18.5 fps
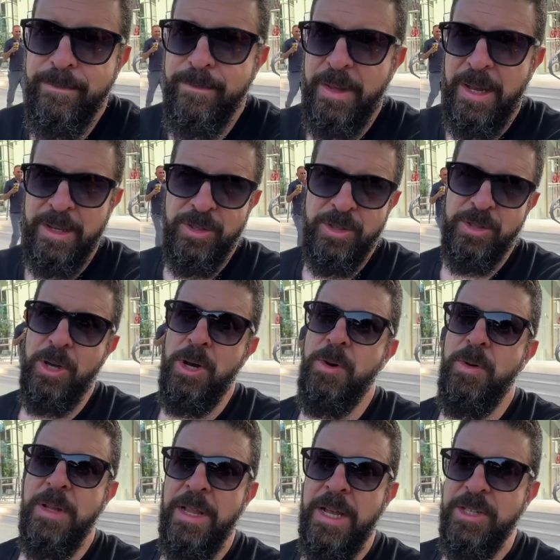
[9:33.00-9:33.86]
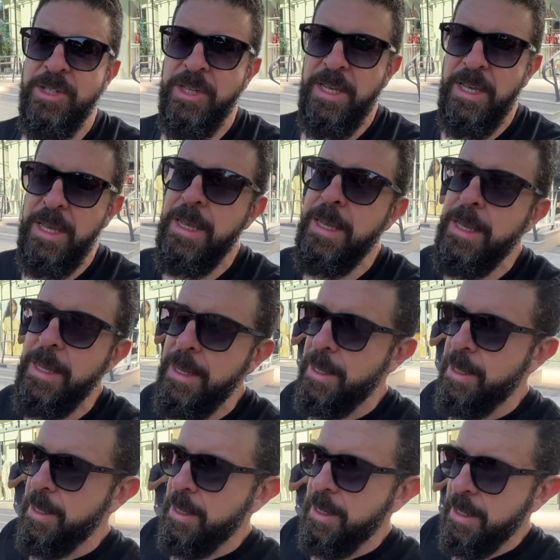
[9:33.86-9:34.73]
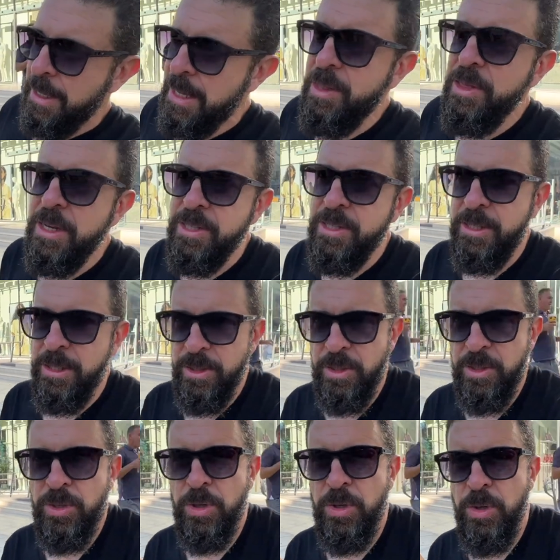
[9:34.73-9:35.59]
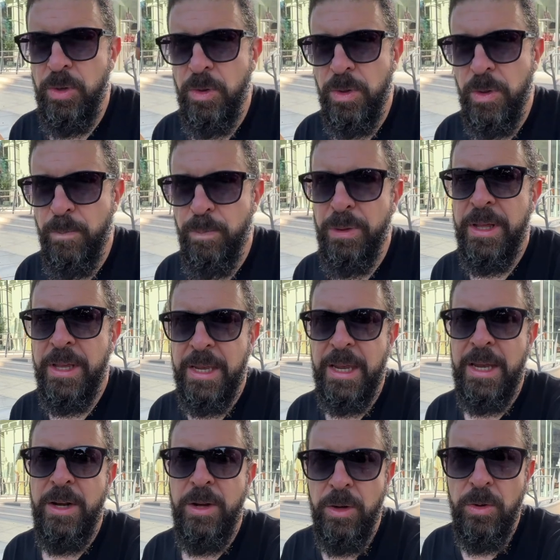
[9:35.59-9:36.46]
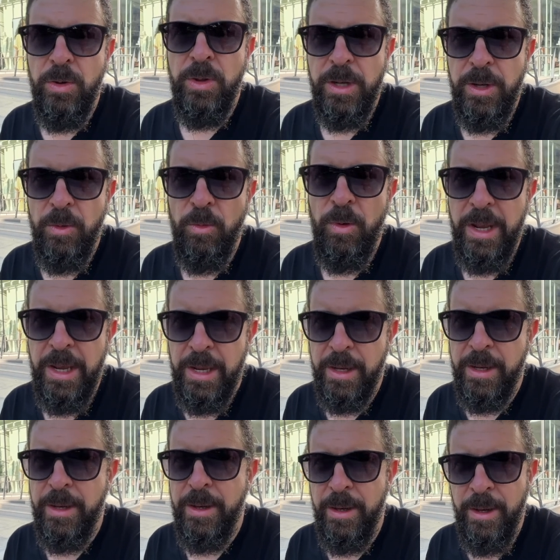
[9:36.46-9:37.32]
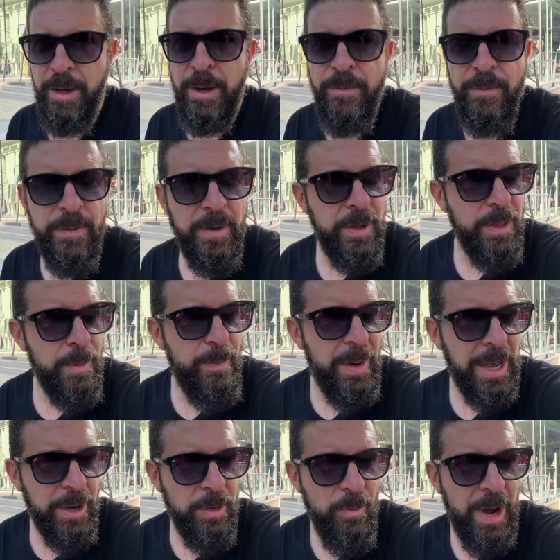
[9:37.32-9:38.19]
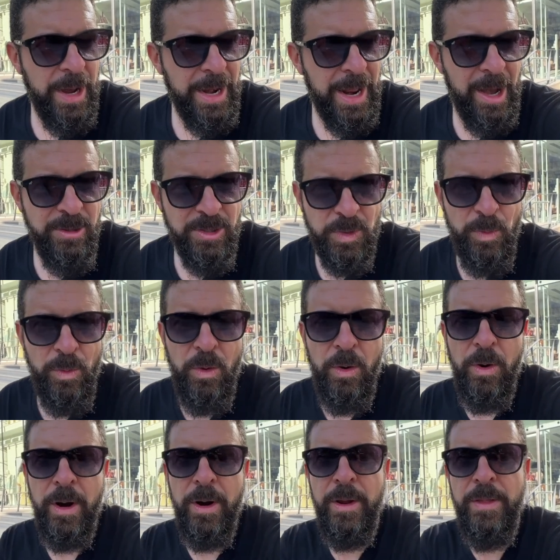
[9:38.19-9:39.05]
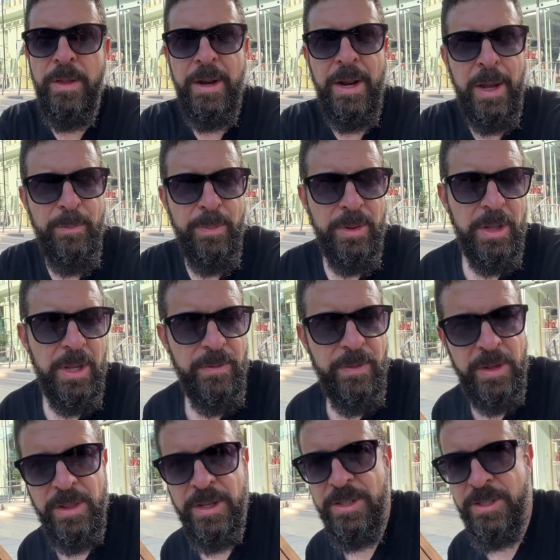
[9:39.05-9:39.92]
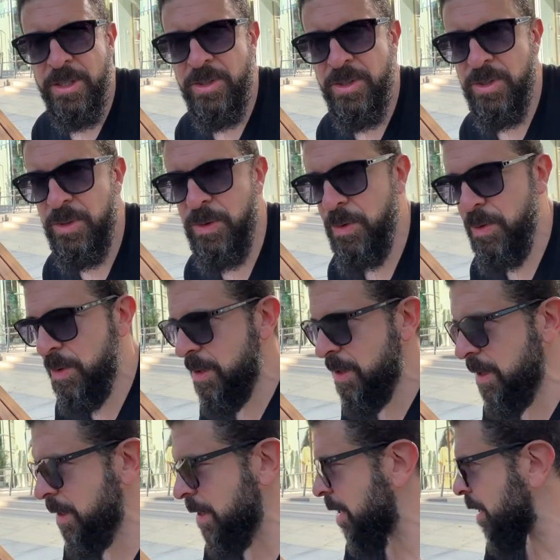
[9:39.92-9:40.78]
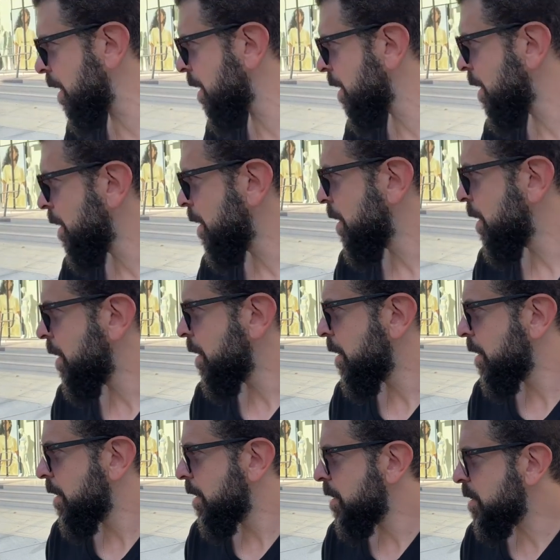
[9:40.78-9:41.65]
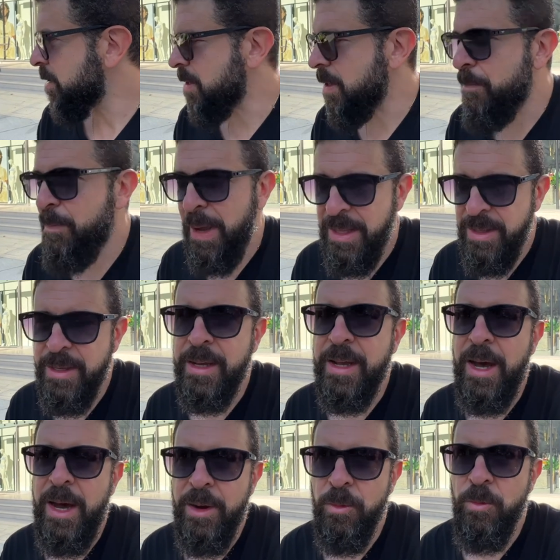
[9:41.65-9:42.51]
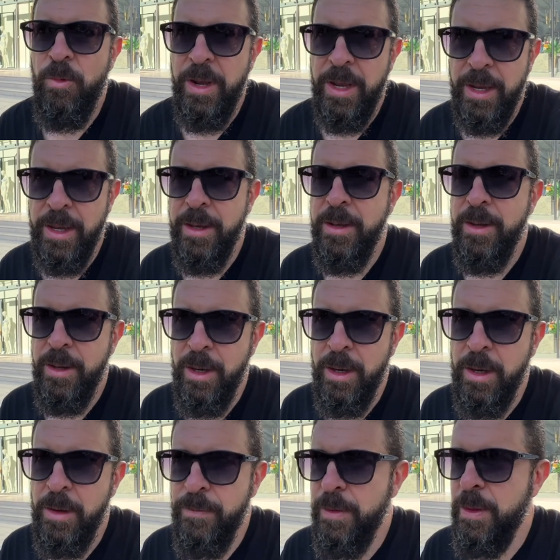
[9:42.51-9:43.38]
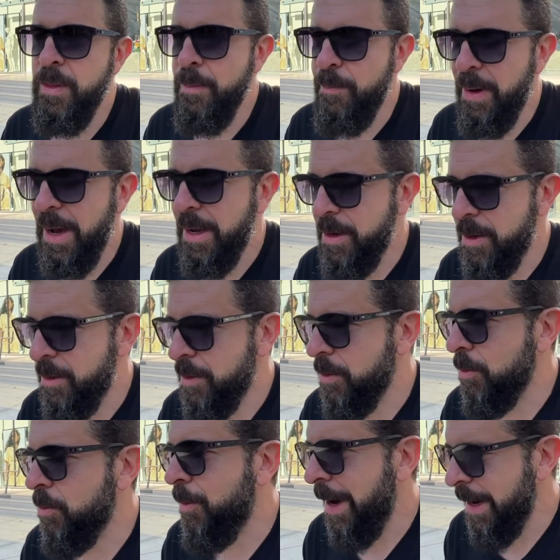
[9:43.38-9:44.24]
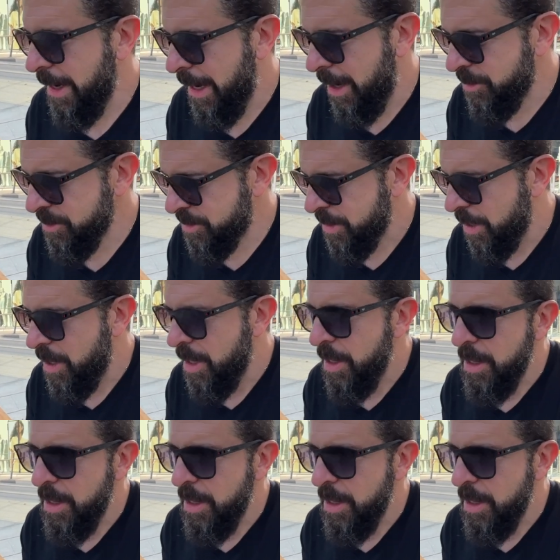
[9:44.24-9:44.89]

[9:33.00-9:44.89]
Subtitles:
And so Zelensky, he listens to the Blinken Nuland wing of the Biden White House more than I believe he listens to the Pentagon wing of the Biden White House.